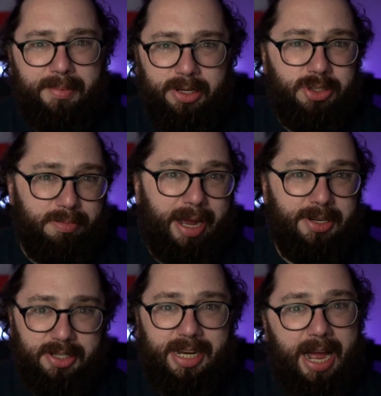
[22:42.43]
because you might
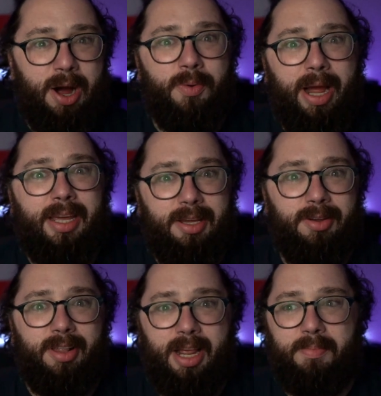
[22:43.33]
just outright kill
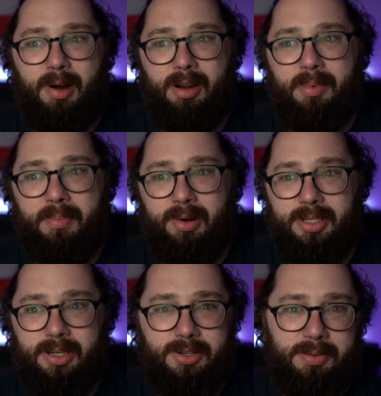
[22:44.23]
a lot of party members
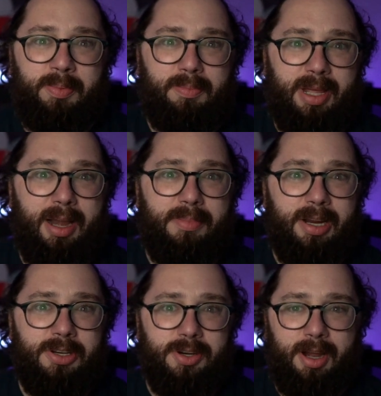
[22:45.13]
and you're just kind of being
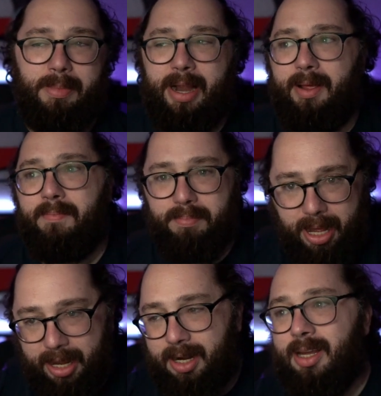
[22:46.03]
a jerk about it. But